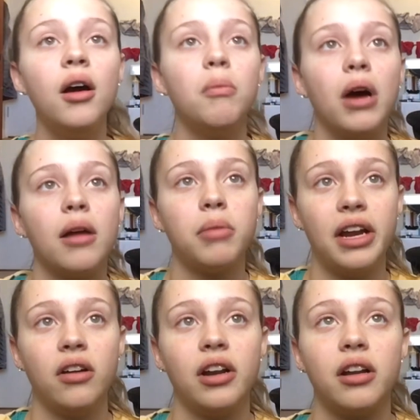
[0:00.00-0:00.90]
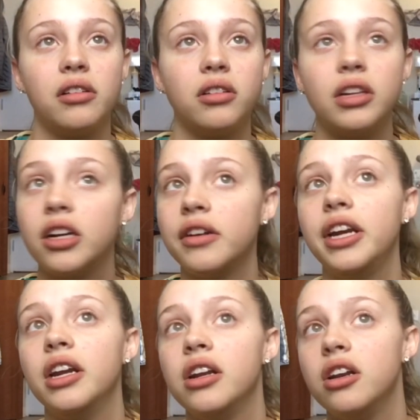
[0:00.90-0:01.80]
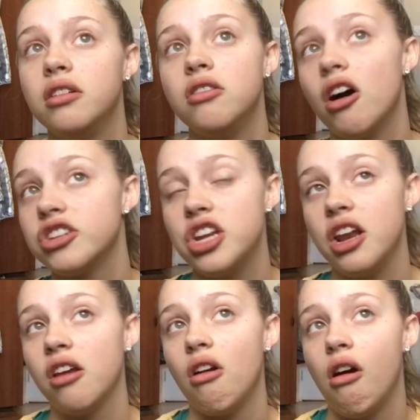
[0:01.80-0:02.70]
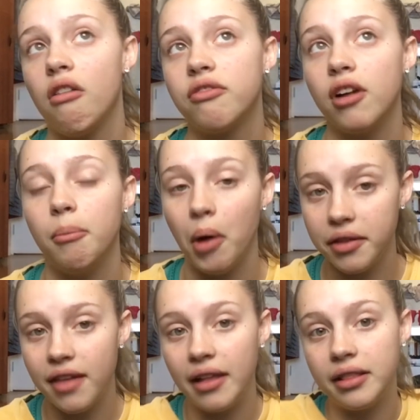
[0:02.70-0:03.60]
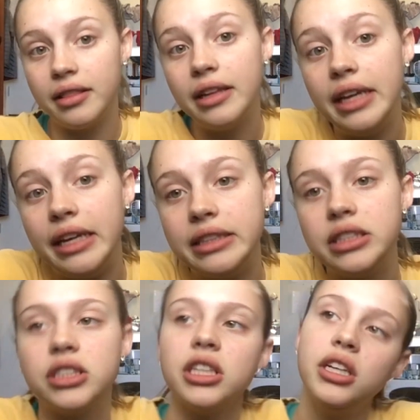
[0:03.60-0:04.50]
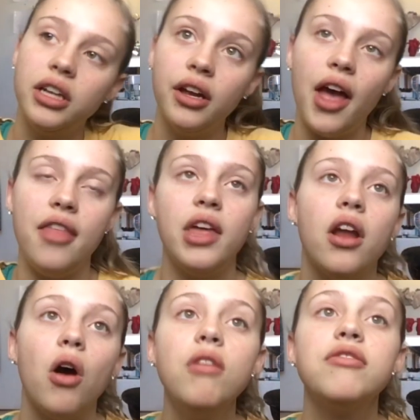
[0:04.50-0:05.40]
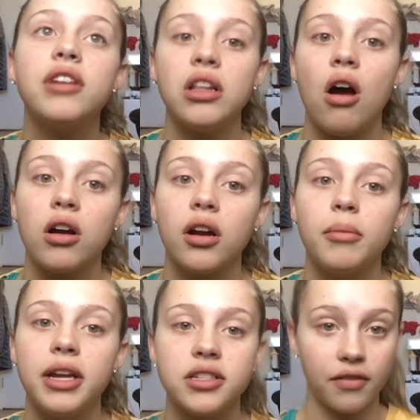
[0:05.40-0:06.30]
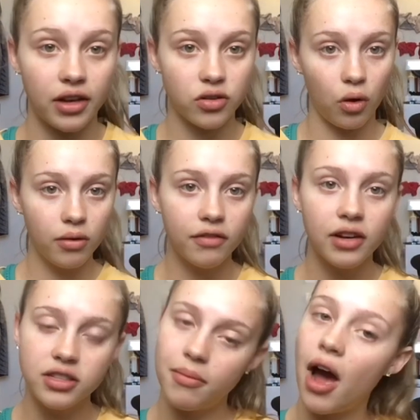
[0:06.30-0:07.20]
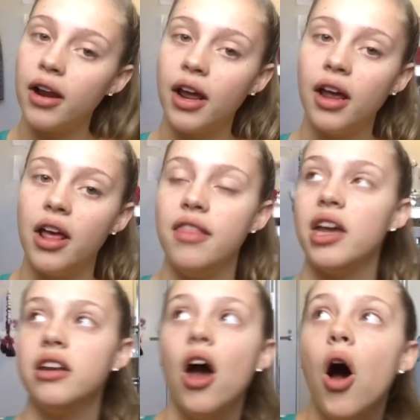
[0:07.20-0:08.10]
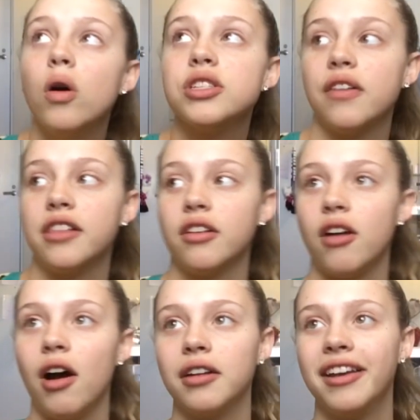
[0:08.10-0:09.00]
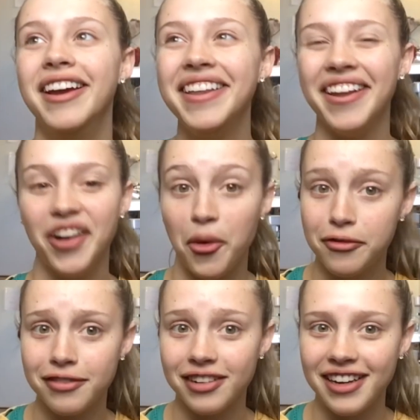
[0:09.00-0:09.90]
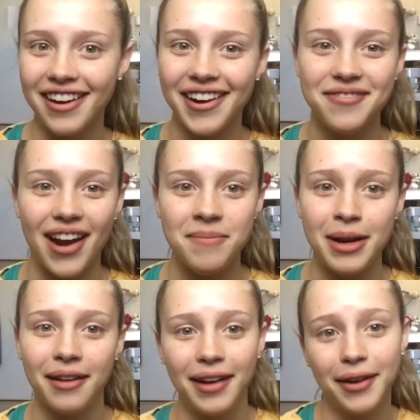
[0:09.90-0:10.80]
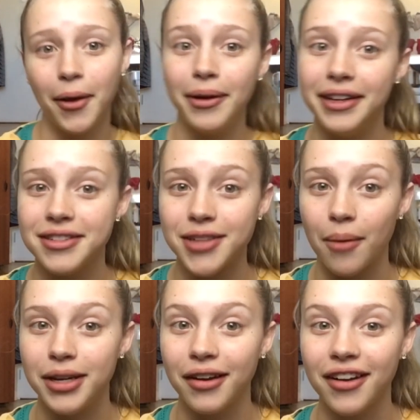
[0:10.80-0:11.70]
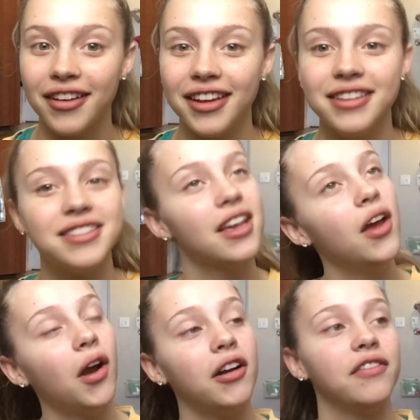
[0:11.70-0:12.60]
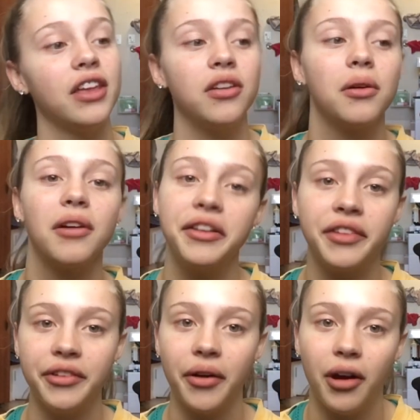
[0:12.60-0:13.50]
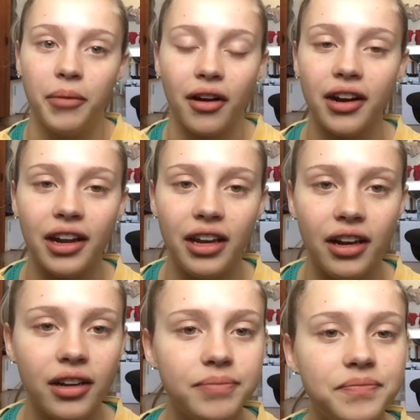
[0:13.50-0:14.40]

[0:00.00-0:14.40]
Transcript: But I'm planning on literally not cheating at all for a month at least, and then hopefully longer, because I've like told my friends about it and they know, so like they're not hopefully gonna invite me to like go eat insomnia cookies, or if they do, like they'll know I'm not gonna eat it.